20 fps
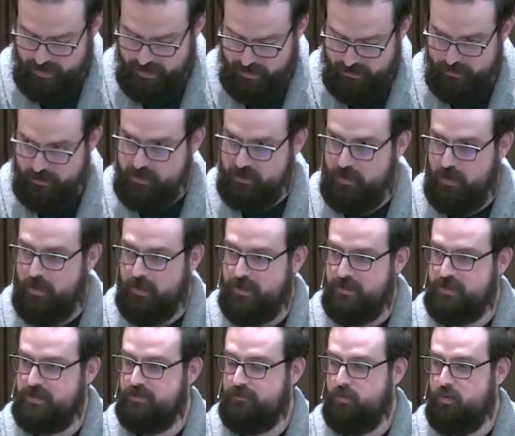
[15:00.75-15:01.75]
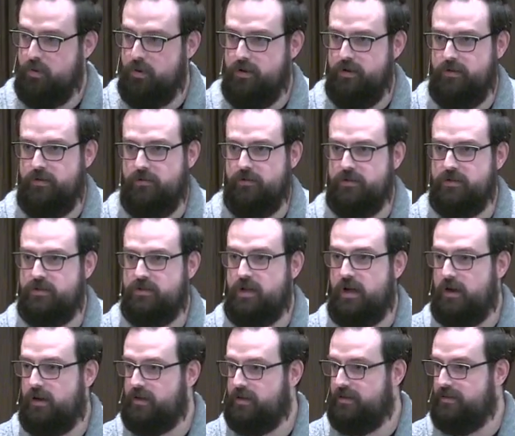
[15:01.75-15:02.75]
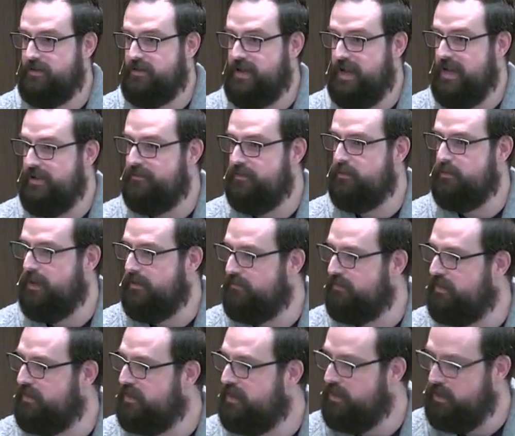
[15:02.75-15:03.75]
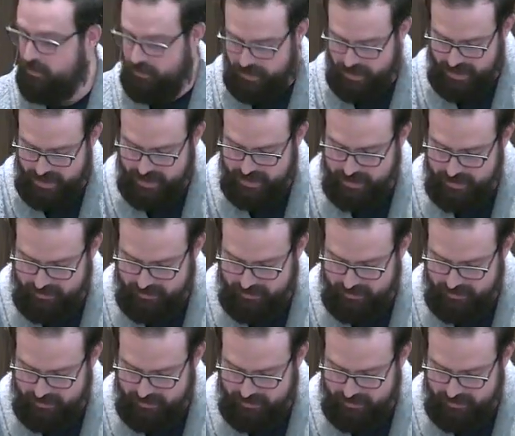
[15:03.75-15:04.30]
The stalk has supported you. The stalk gave you everything you needed.